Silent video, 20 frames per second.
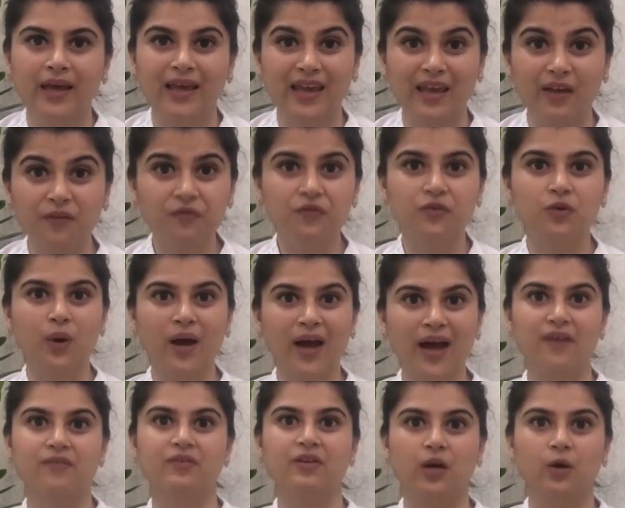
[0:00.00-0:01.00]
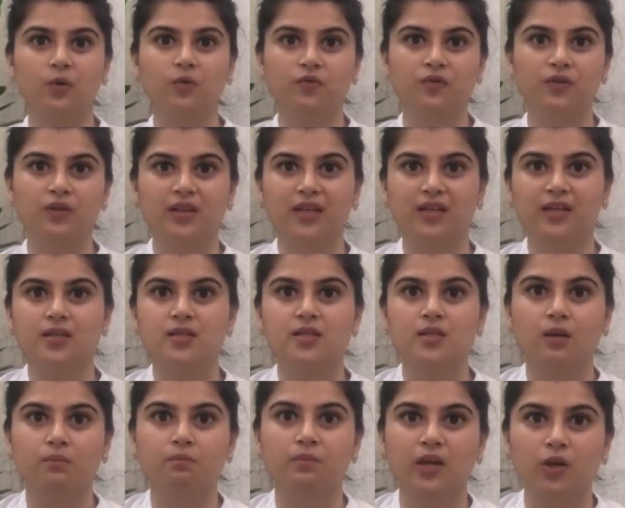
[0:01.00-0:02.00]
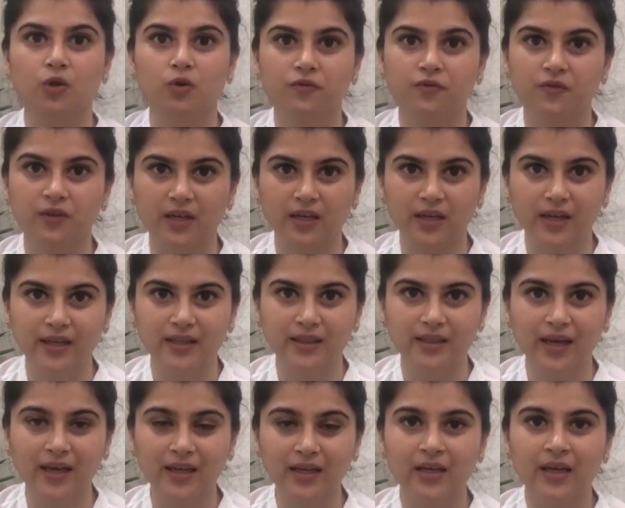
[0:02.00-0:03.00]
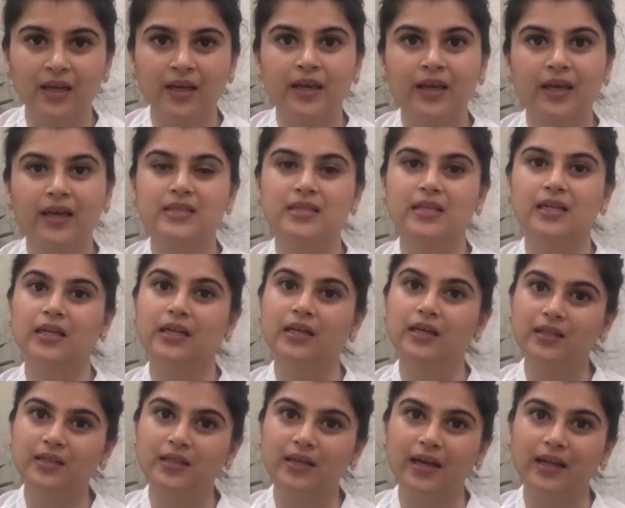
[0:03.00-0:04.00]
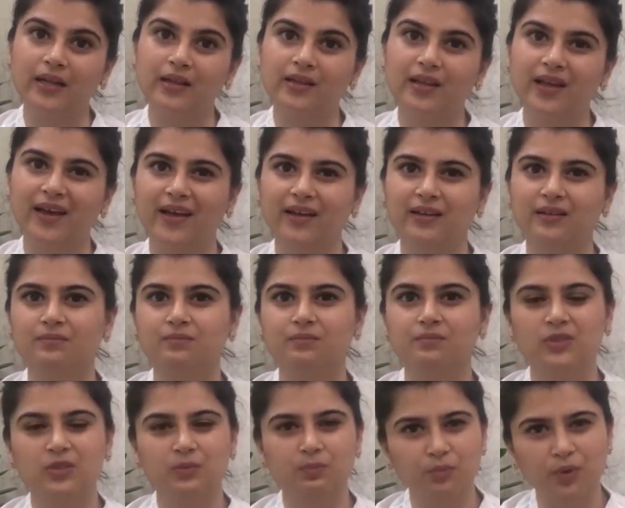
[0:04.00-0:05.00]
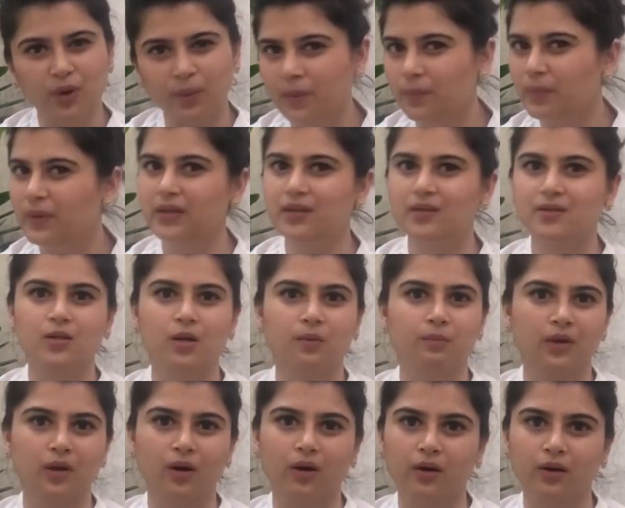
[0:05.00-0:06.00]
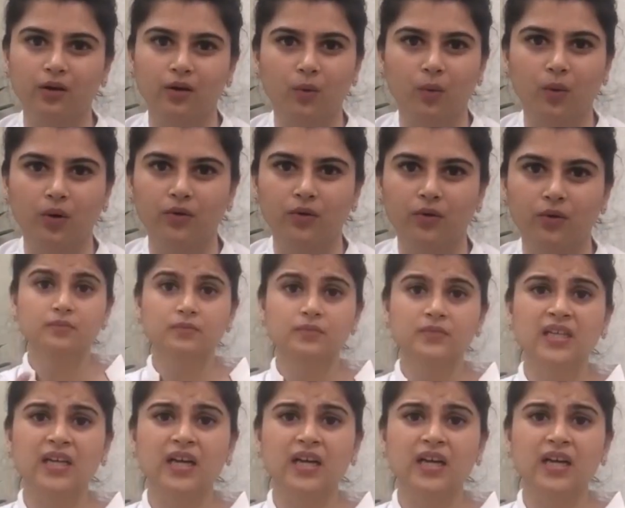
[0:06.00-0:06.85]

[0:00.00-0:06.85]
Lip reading: If you have an outfit that does not make you feel like that, it's a clear tell that probably it does not belong in your wardrobe.